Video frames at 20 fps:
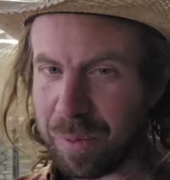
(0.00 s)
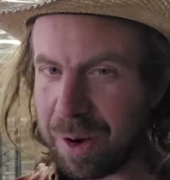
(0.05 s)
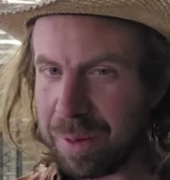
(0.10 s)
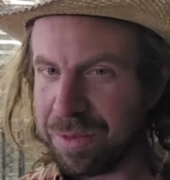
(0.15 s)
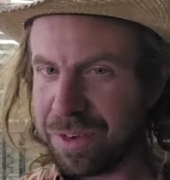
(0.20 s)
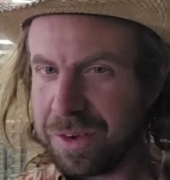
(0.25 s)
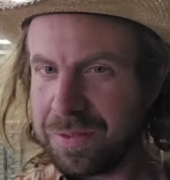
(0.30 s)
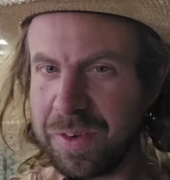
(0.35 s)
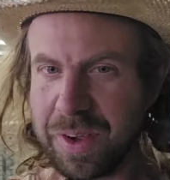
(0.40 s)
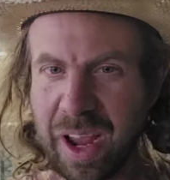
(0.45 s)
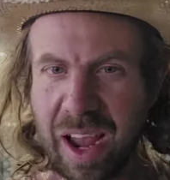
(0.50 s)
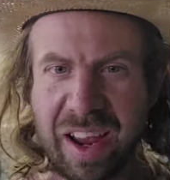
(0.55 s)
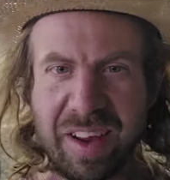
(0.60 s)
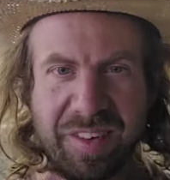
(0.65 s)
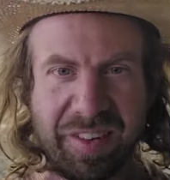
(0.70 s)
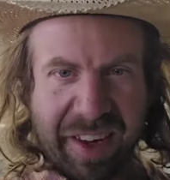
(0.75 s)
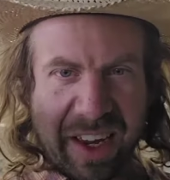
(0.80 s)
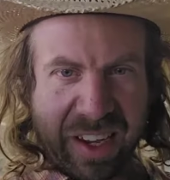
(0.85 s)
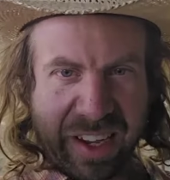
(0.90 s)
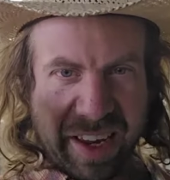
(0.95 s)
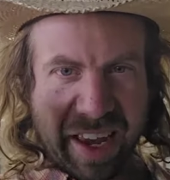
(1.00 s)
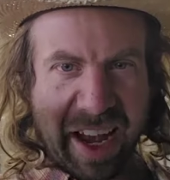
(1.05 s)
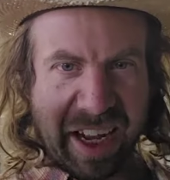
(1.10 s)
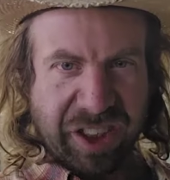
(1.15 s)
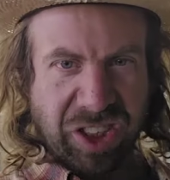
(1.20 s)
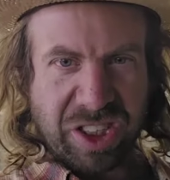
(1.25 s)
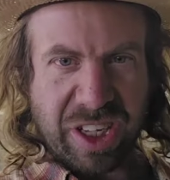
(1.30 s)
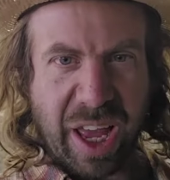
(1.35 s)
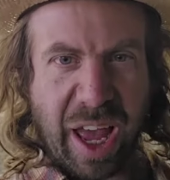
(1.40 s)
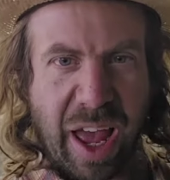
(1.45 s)
web. So if you guys can
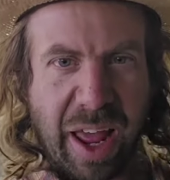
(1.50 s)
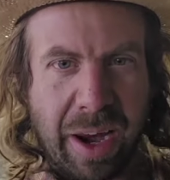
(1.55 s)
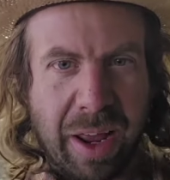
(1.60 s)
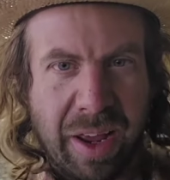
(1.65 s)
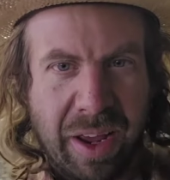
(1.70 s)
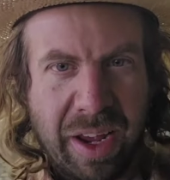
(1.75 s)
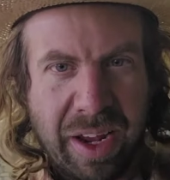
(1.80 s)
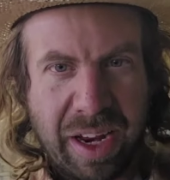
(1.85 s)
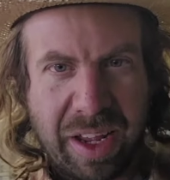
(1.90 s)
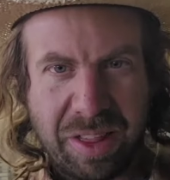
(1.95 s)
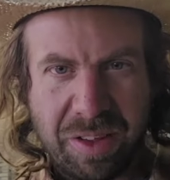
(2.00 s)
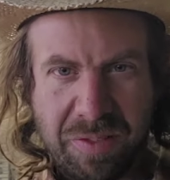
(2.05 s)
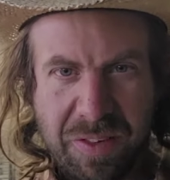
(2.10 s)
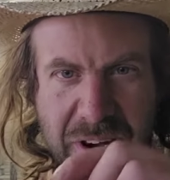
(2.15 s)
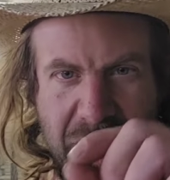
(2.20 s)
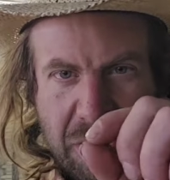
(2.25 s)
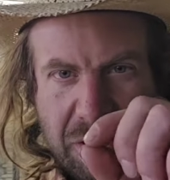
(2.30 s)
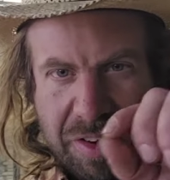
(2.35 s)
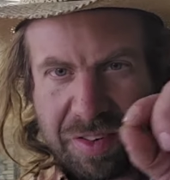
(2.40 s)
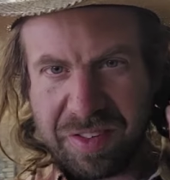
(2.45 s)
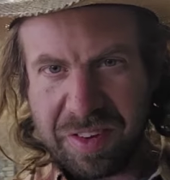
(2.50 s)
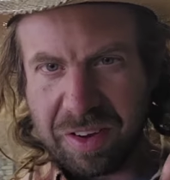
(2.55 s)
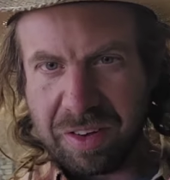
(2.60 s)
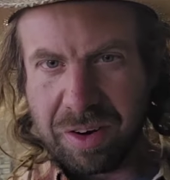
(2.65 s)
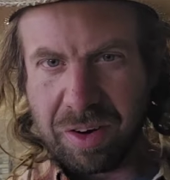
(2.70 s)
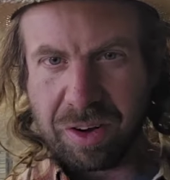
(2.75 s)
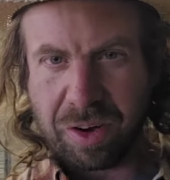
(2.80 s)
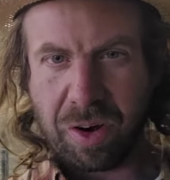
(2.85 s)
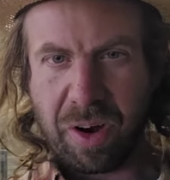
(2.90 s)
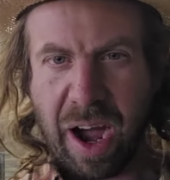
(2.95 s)
catch that in the video, you see a
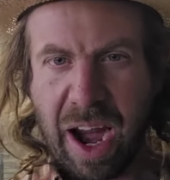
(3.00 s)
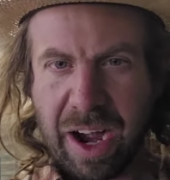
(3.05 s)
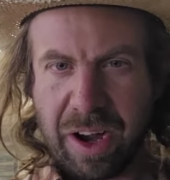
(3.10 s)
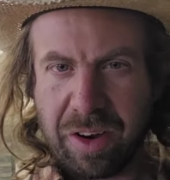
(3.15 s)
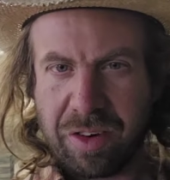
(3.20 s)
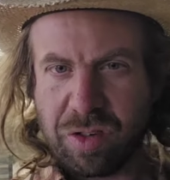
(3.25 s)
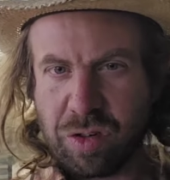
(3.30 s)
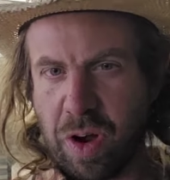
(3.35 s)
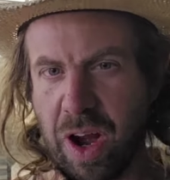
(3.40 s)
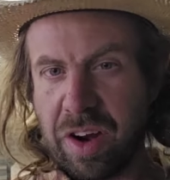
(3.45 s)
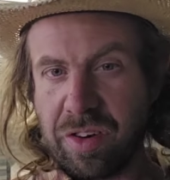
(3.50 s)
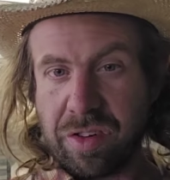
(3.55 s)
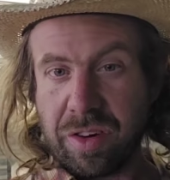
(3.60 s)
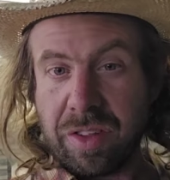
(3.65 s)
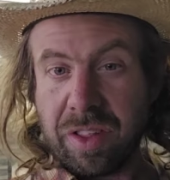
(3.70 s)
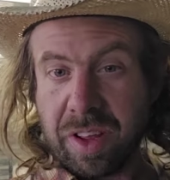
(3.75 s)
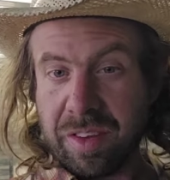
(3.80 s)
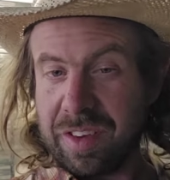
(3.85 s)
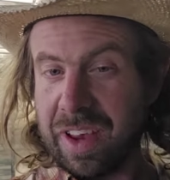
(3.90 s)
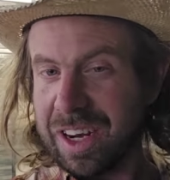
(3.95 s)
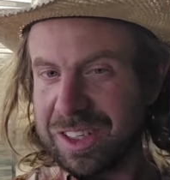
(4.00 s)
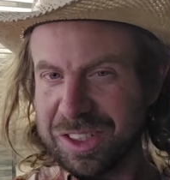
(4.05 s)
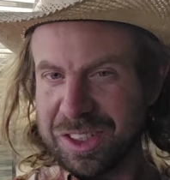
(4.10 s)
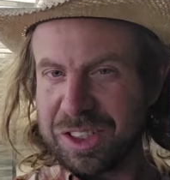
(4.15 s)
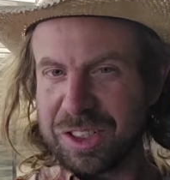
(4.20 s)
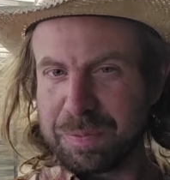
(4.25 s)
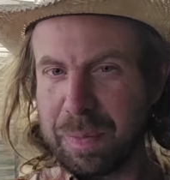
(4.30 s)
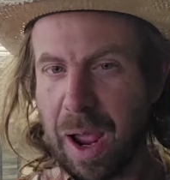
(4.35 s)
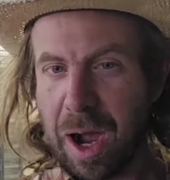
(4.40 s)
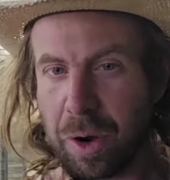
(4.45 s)
little crack or scratch, I think it's actually a
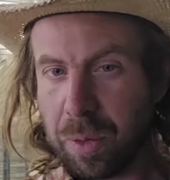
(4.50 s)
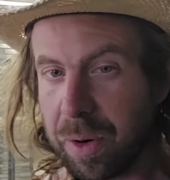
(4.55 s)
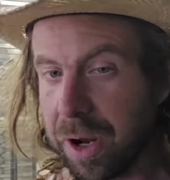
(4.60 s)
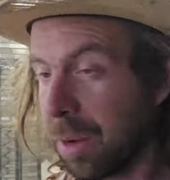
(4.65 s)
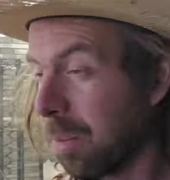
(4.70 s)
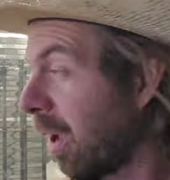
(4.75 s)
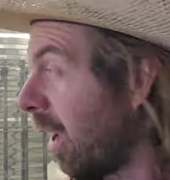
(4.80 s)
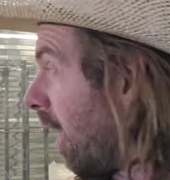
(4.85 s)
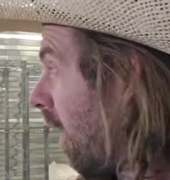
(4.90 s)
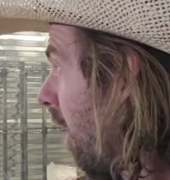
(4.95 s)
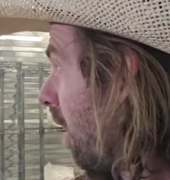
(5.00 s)
spider web.